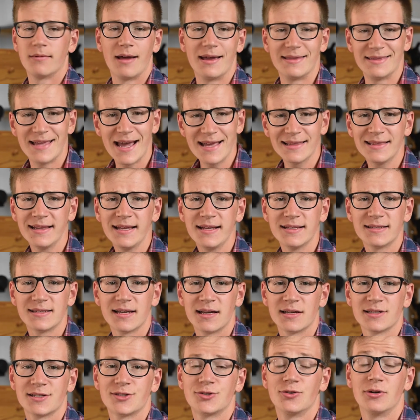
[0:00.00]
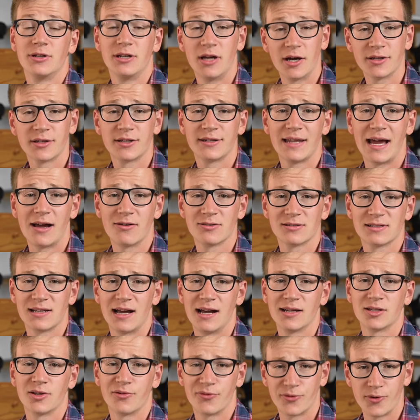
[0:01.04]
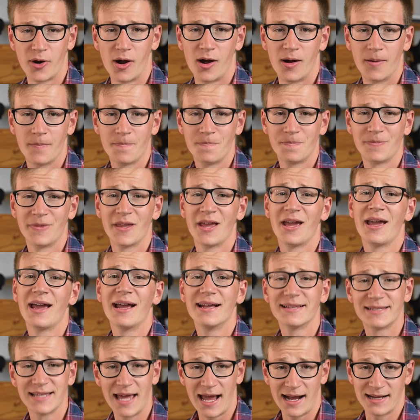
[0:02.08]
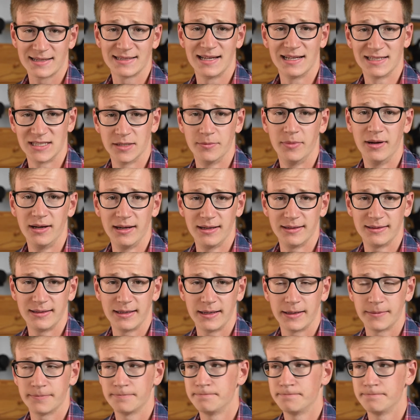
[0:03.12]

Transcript: And that leads us to another downside of RAW, its accessibility.